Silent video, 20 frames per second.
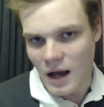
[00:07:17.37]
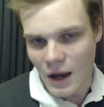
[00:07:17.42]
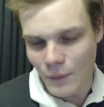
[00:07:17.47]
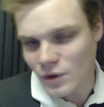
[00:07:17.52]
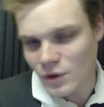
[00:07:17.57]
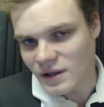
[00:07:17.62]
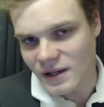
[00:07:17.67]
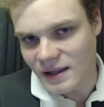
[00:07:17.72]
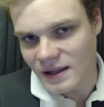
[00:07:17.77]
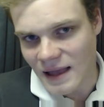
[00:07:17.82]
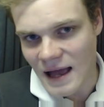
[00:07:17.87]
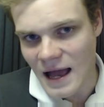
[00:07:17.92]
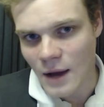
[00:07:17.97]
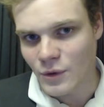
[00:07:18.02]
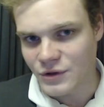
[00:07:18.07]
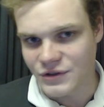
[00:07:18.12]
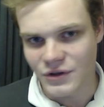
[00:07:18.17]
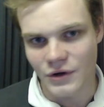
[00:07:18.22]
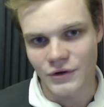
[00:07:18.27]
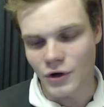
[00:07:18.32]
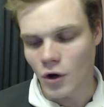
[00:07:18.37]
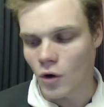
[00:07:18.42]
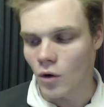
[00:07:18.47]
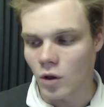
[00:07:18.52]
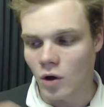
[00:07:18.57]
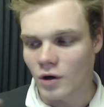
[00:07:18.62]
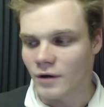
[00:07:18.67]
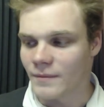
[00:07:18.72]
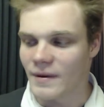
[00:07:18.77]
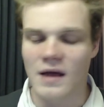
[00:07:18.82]
I'm really glad we don't know a
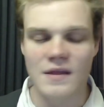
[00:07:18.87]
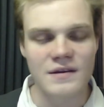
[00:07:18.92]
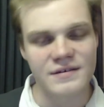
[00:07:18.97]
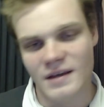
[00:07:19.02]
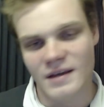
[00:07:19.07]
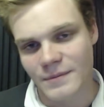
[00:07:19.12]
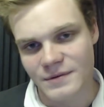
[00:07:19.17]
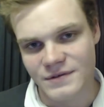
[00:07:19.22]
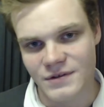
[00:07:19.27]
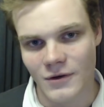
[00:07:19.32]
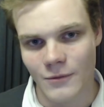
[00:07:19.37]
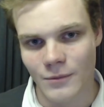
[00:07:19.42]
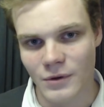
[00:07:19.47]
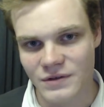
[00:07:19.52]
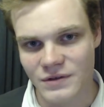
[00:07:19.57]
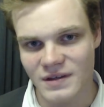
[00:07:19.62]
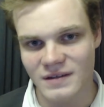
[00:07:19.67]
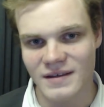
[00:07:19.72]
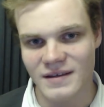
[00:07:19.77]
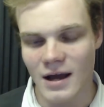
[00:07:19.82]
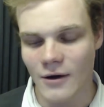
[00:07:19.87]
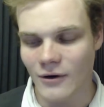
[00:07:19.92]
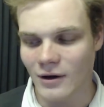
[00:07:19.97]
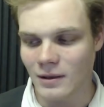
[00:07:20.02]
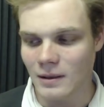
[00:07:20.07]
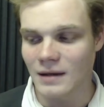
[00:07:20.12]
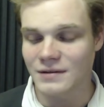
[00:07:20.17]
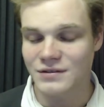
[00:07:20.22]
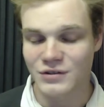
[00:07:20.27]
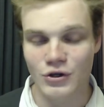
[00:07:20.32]
lot about this episode because that's how I
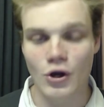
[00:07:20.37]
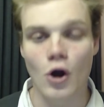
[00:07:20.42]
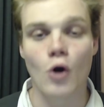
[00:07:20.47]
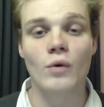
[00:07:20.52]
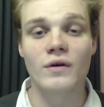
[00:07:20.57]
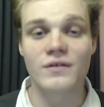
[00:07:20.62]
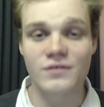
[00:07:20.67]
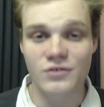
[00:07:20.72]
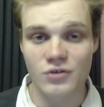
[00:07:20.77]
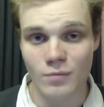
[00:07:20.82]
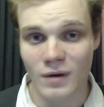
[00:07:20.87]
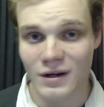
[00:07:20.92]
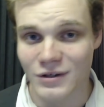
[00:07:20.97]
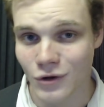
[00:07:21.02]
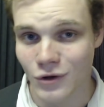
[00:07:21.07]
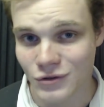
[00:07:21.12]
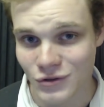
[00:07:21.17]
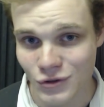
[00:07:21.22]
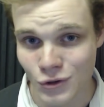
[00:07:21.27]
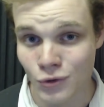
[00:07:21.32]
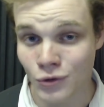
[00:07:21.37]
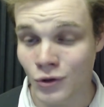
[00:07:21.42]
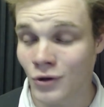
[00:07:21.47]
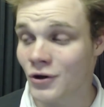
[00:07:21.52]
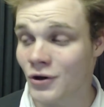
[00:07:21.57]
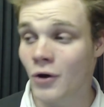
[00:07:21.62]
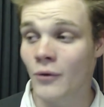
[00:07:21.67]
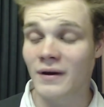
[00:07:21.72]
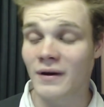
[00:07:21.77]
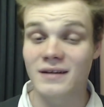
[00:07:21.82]
like to go into my Doctor Who,
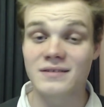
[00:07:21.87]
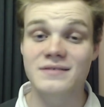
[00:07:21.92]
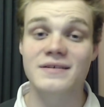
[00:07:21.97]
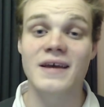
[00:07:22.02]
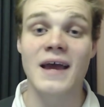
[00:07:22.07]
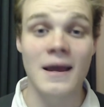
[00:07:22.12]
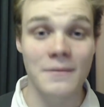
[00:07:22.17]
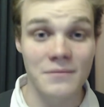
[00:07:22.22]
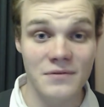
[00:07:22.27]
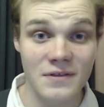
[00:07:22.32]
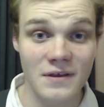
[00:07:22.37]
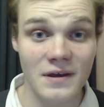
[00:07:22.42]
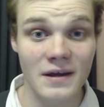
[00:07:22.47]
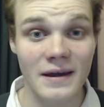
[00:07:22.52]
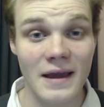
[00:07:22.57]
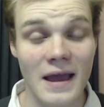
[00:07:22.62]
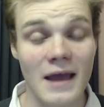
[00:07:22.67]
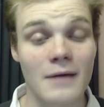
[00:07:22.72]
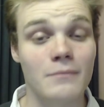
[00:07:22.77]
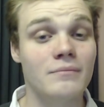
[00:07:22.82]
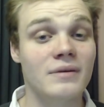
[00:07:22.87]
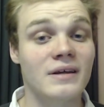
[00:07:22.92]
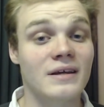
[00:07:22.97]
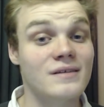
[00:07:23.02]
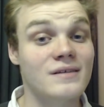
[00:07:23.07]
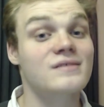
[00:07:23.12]
not knowing a damn thing and being